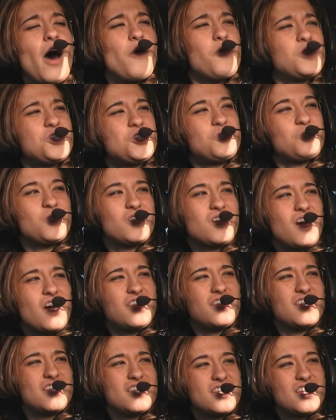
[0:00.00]
We then finished
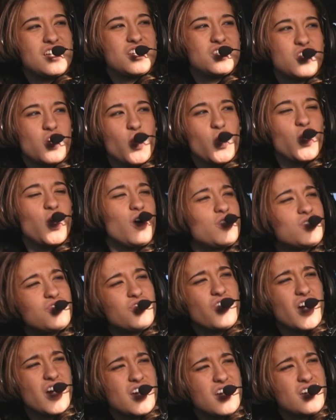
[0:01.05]
up compositing the
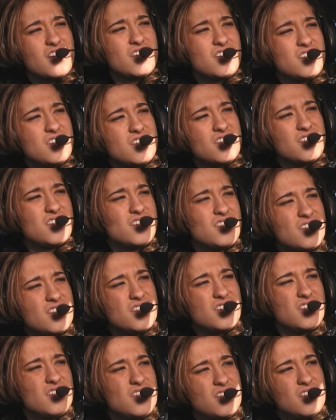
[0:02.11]
last few CG
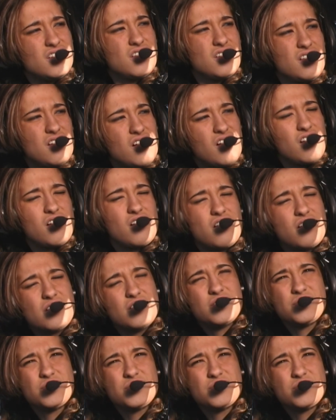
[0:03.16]
helicopter shots.